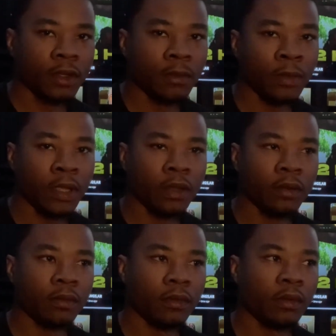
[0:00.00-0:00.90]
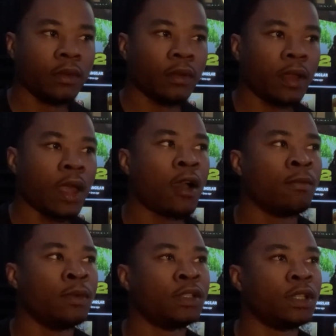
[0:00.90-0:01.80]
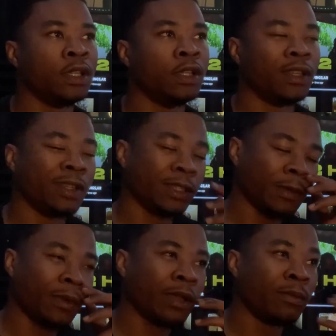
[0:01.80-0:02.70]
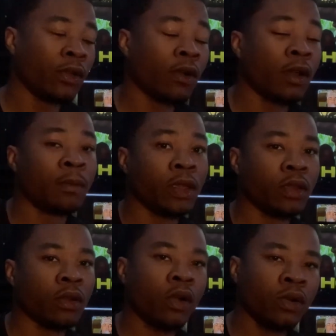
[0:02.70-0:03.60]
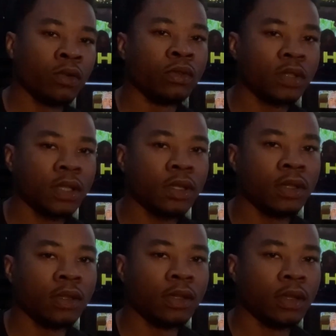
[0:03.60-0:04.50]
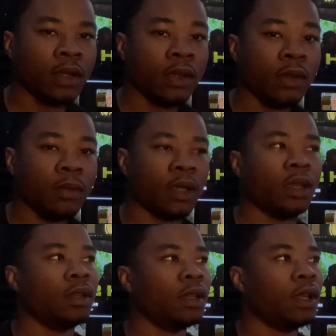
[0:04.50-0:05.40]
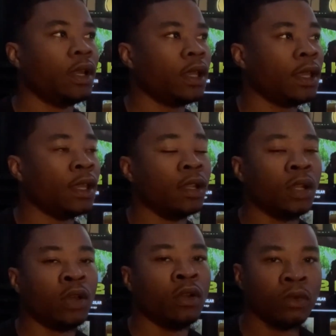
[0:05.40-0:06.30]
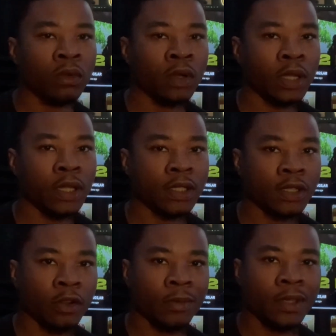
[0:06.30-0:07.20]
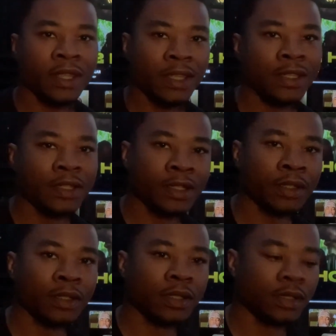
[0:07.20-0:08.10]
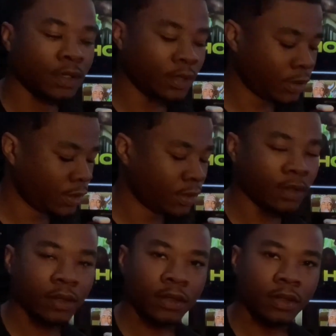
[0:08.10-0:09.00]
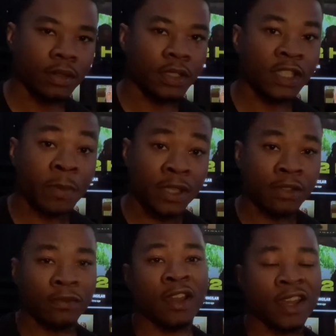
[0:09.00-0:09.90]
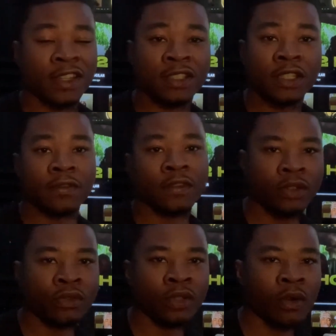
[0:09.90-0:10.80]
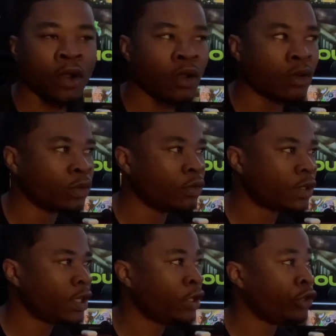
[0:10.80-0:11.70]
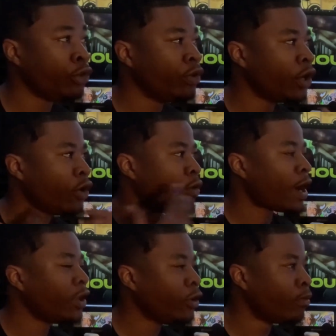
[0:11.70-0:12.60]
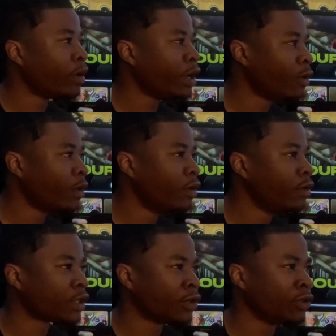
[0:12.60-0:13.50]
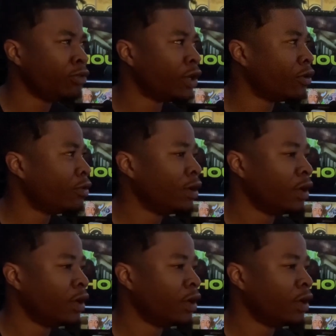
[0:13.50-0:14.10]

but how much it, it, it might be hard to make your own routine, but in the long run it's gonna be easier. Specify just for you your own routine. You know how your brain works, so you know,